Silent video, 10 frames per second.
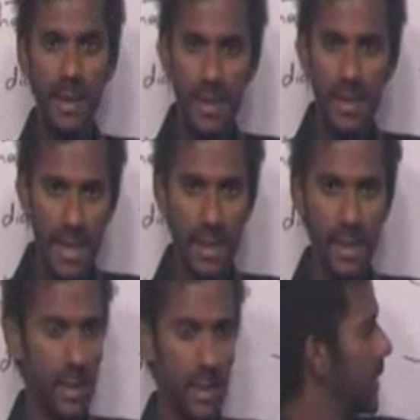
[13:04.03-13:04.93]
this
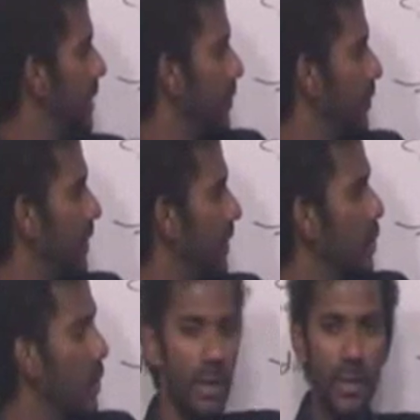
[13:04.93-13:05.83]
sentence is V2
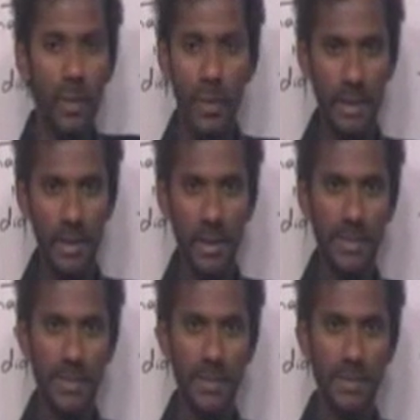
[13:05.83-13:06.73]
or V3.
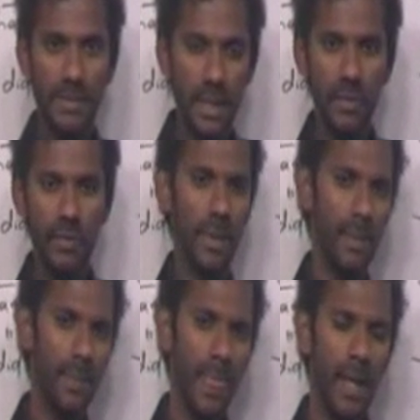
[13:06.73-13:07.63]
Clear? Fine.
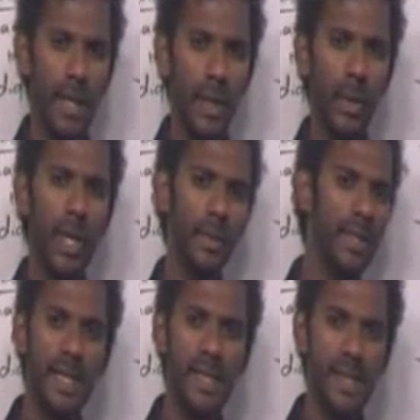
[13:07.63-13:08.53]
You come to the
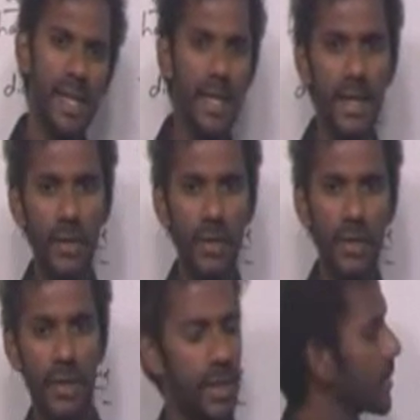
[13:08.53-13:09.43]
tense and category
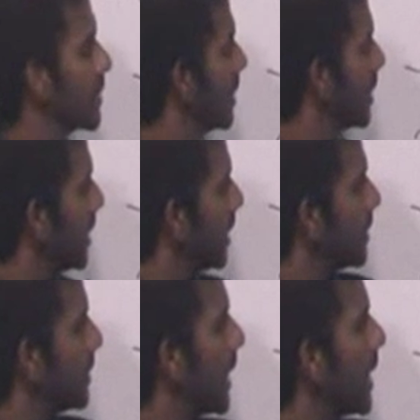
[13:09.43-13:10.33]
first.
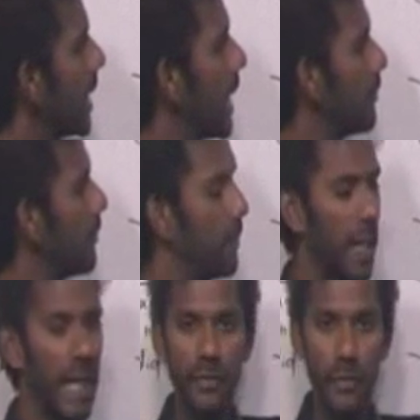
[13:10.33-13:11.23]
They have
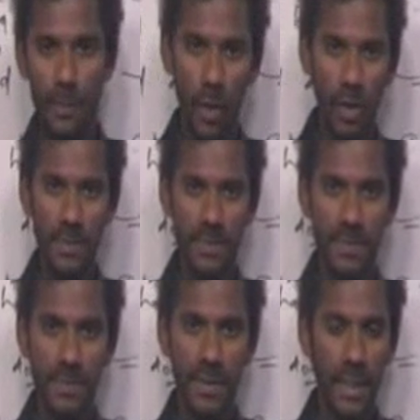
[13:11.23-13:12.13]
played football.
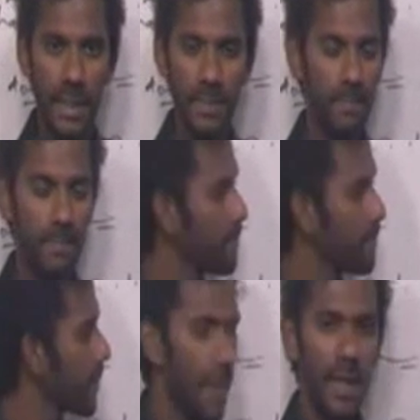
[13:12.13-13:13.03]
Clear?
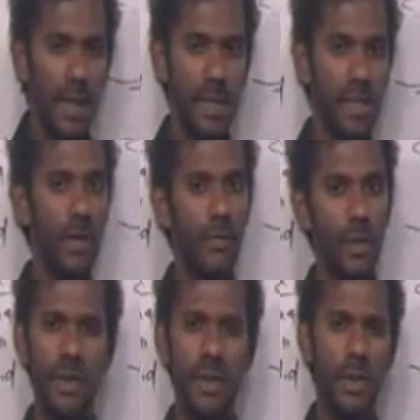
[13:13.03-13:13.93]
It's not
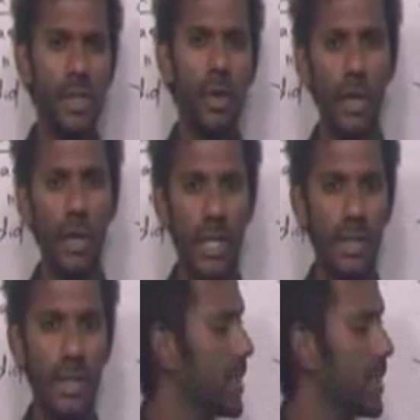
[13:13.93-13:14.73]
future because no will or shall.